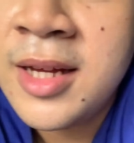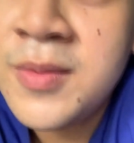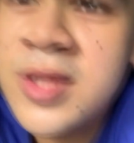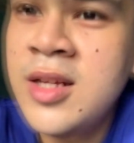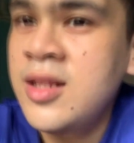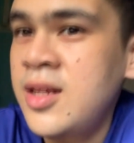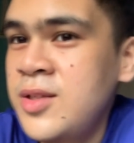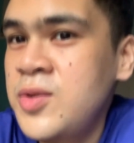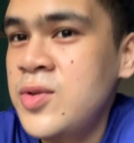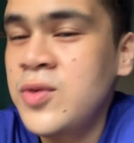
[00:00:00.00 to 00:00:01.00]
I'm still
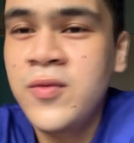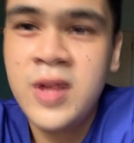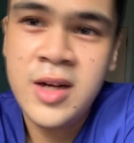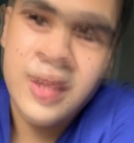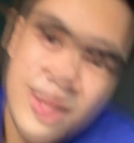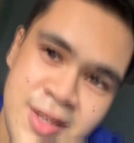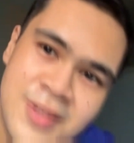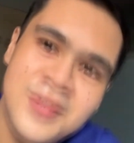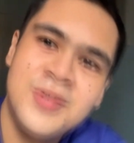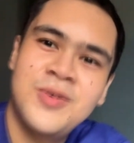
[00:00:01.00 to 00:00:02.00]
not used to vlogging,
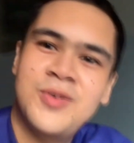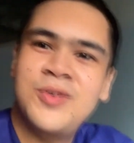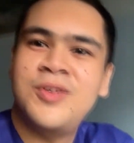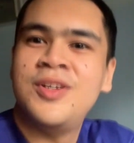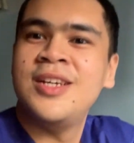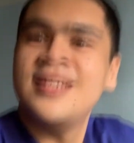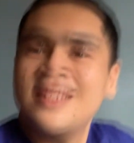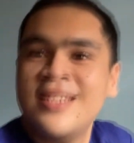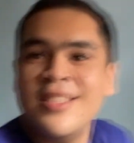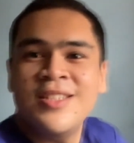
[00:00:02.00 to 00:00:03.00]
so
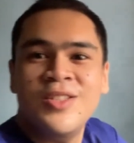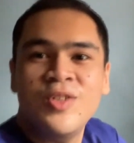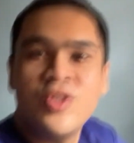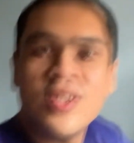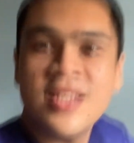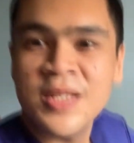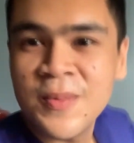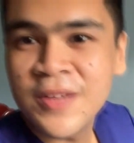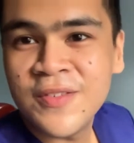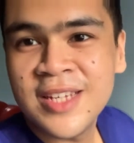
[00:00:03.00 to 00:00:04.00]
you'll just see
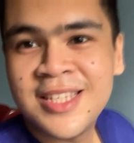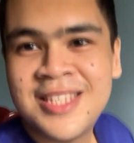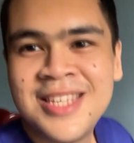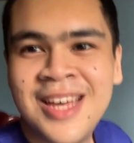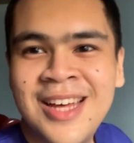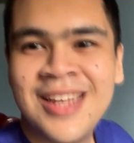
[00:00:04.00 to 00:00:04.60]
my face.